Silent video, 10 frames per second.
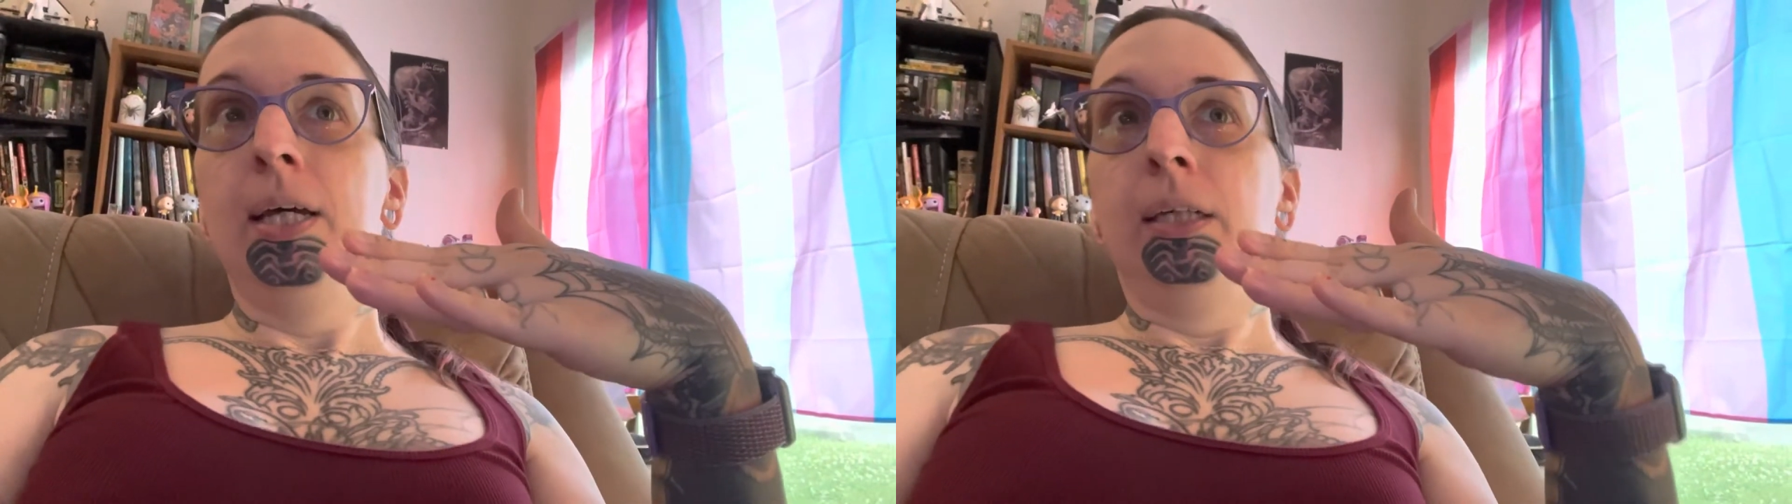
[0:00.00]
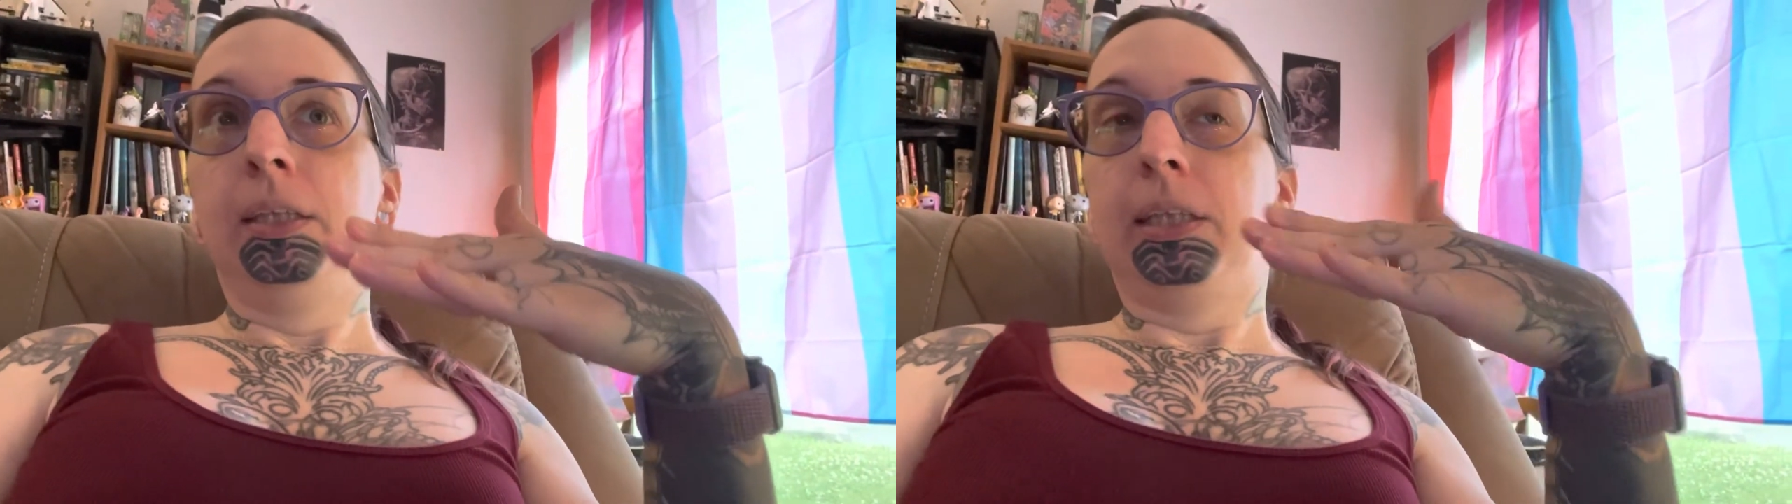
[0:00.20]

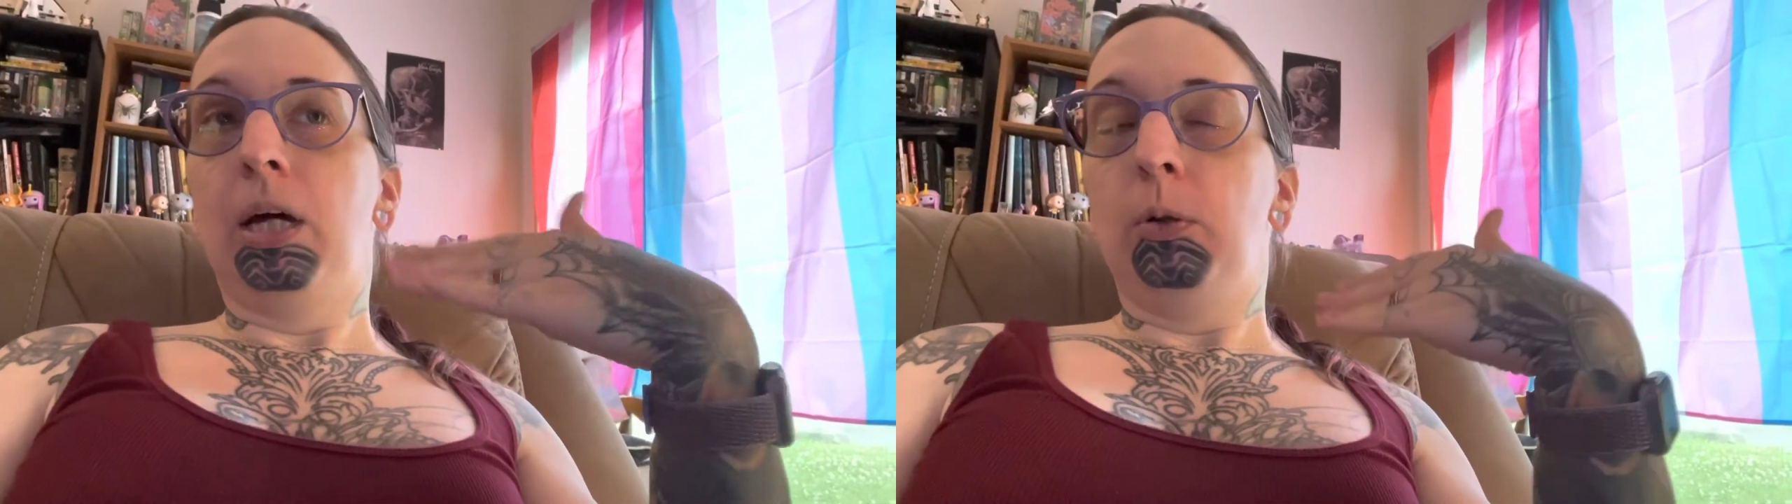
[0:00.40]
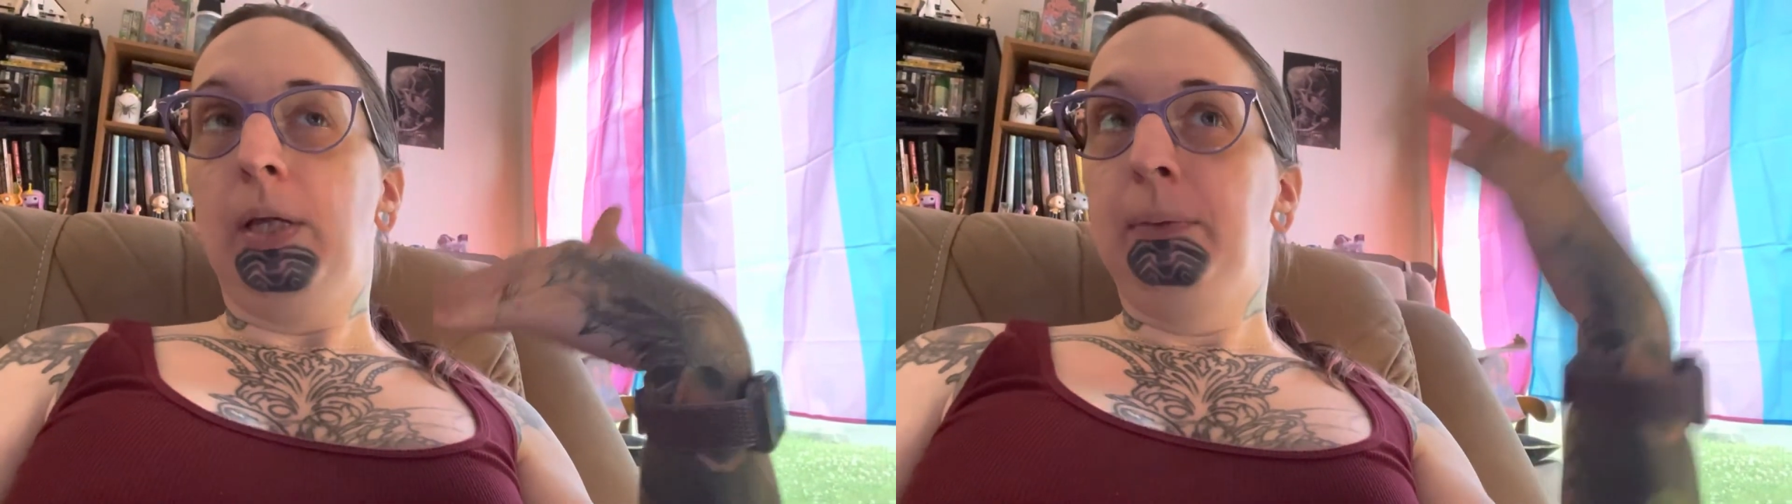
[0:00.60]

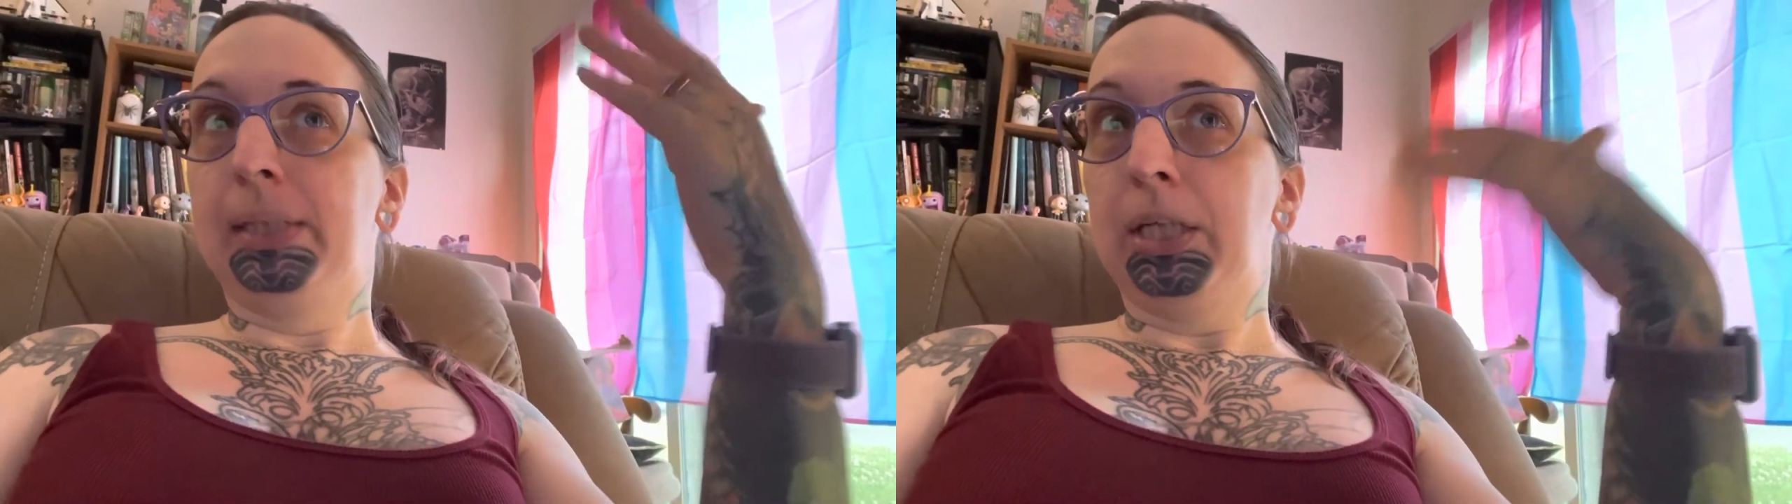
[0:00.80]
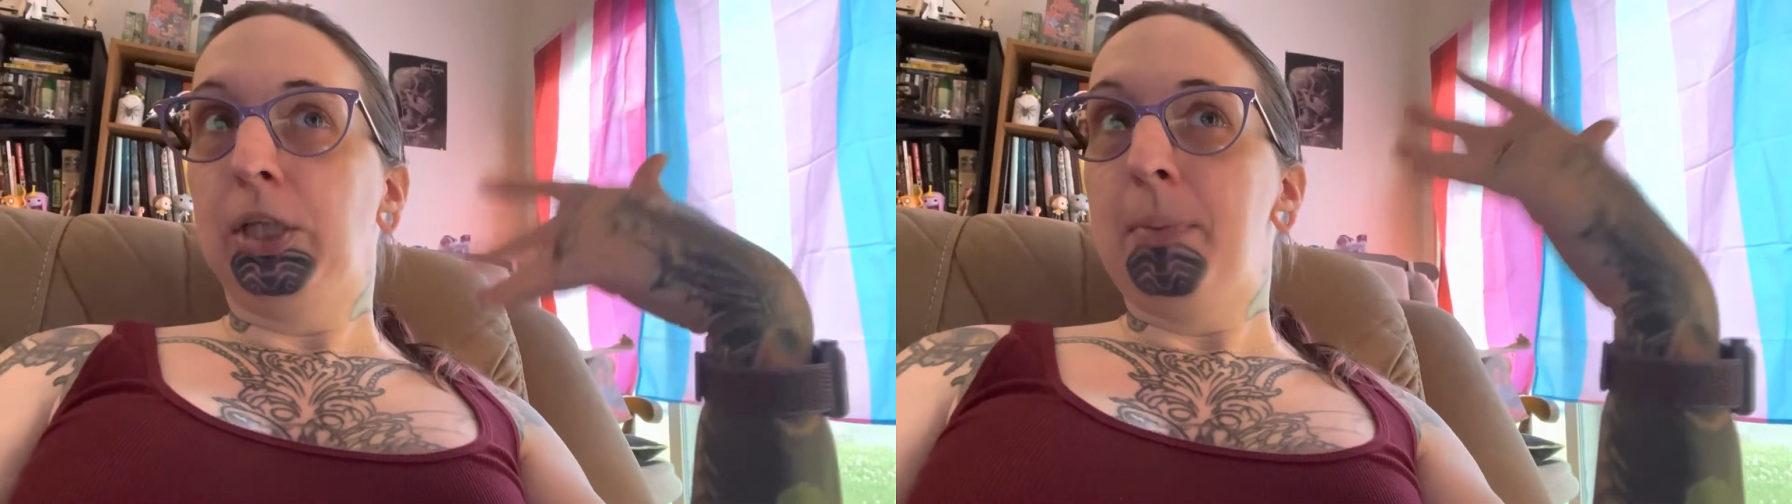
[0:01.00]
So he was
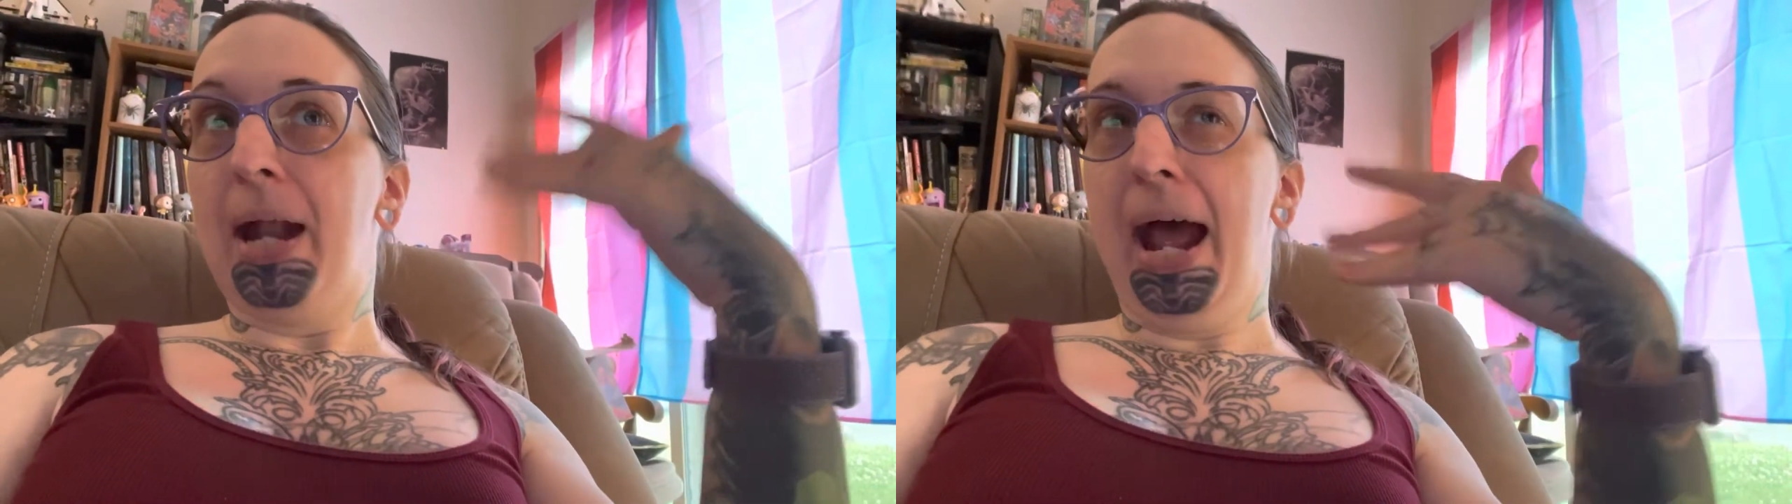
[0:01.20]
actually about a